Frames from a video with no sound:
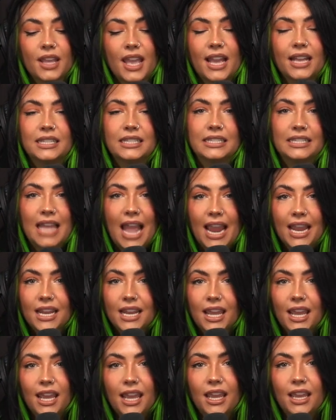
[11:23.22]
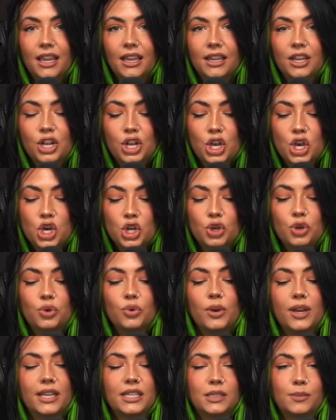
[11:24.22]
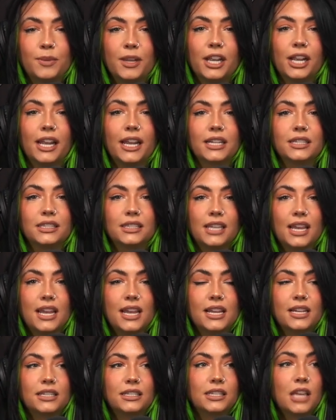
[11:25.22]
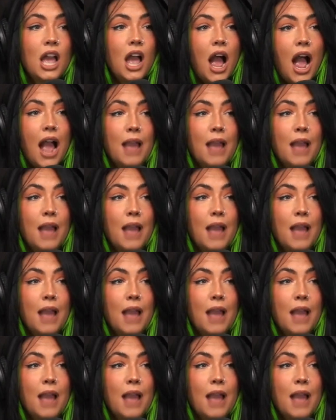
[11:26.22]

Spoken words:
exciting new experiences.